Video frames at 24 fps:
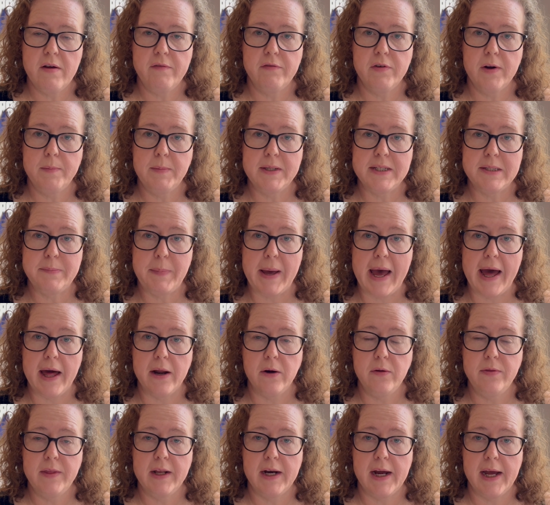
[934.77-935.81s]
from this
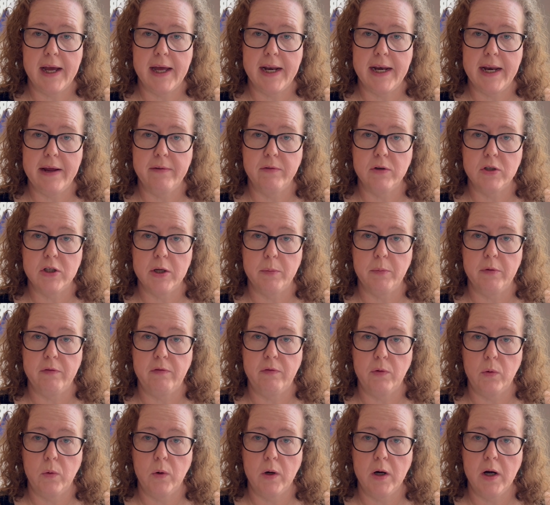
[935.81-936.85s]
pattern that I had never done
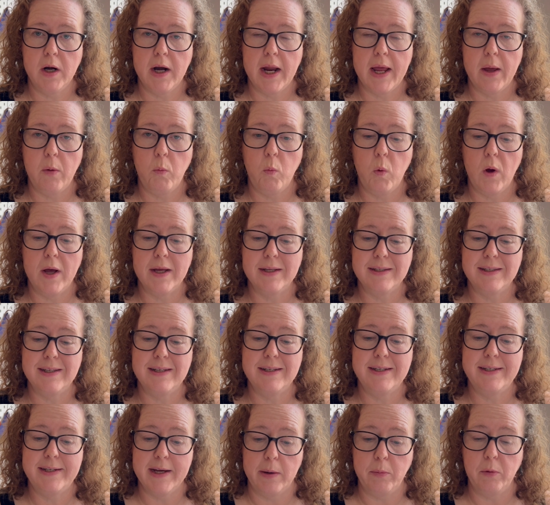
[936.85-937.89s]
before was
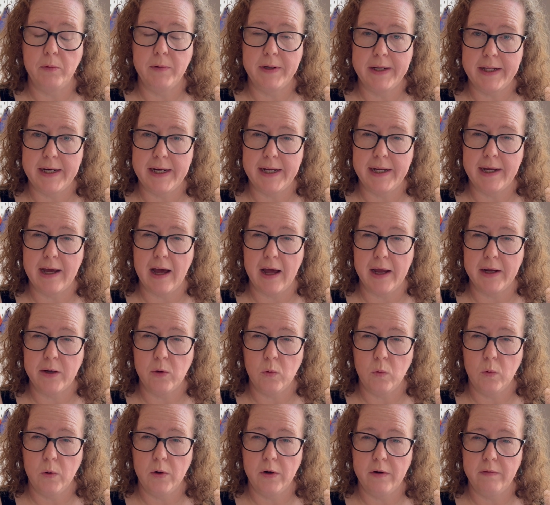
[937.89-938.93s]
double knitting
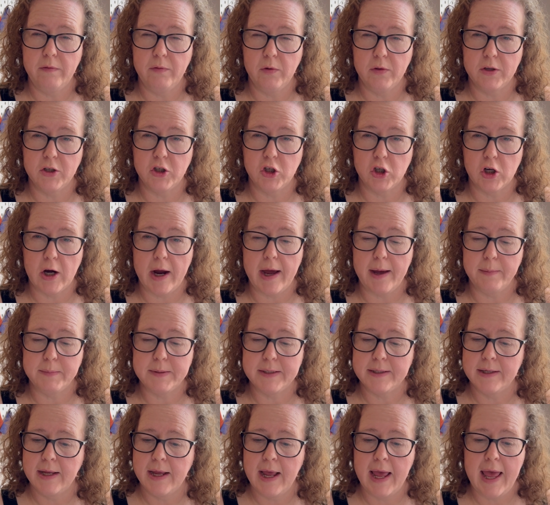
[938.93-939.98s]
I-cord for the
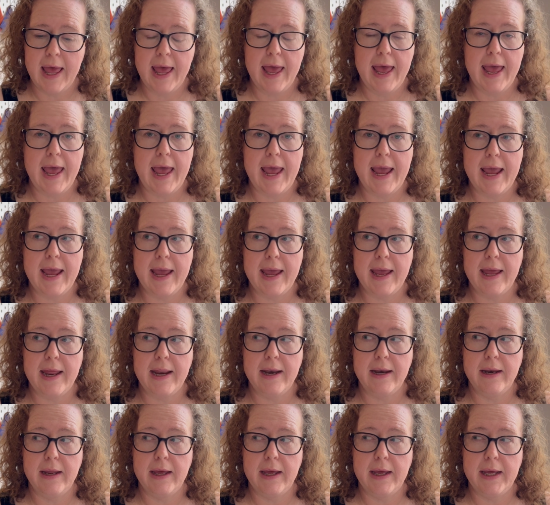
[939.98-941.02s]
straps.
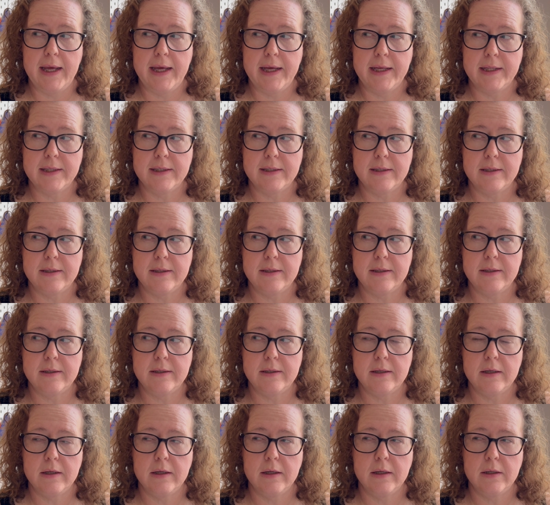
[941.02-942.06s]
And
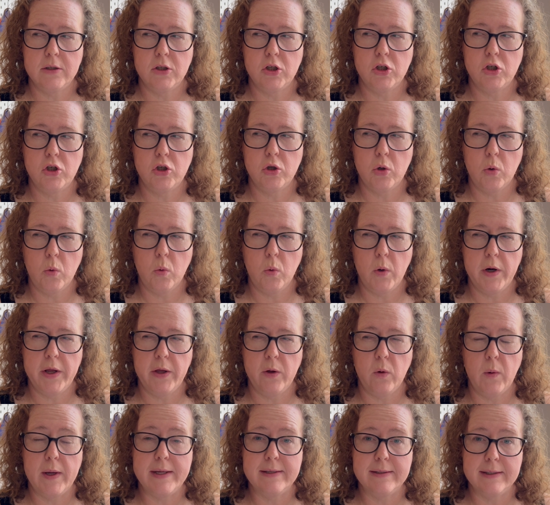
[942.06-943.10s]
its
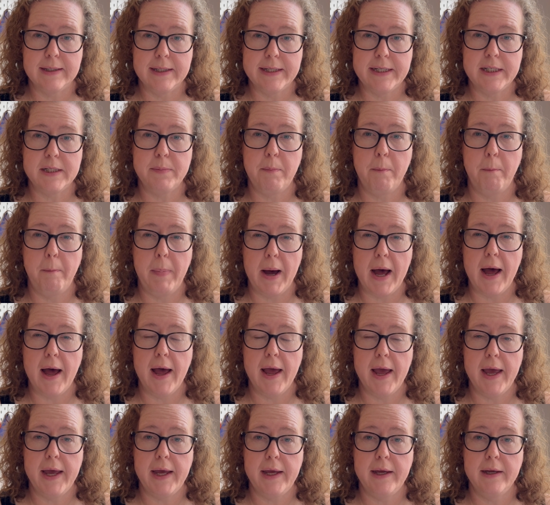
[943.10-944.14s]
tutorial is linked
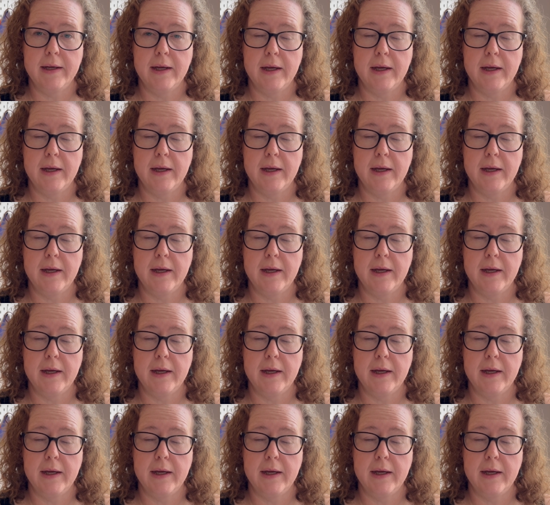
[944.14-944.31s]
by